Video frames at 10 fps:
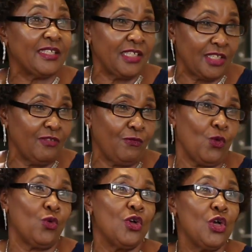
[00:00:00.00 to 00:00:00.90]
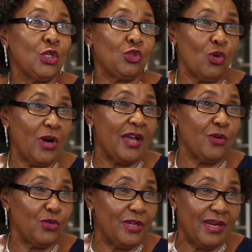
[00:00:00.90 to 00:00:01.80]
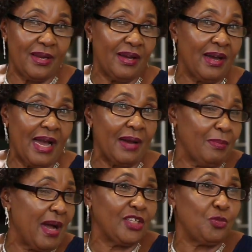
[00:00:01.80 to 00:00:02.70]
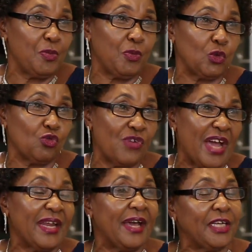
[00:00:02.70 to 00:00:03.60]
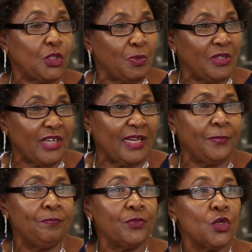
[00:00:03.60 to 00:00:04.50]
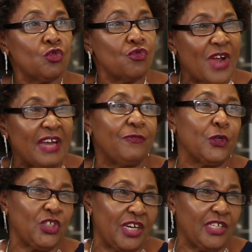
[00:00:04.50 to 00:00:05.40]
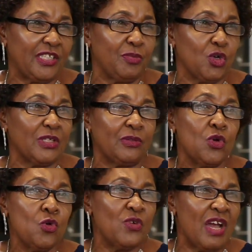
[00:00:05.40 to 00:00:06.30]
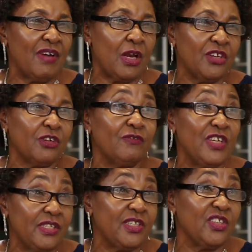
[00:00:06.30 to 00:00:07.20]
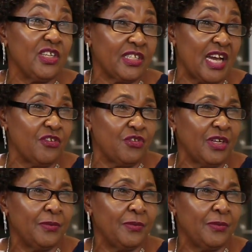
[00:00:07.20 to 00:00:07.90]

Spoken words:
at 64. So I would urge people to run, and especially to run for charity, because we have a lot of needs in this country.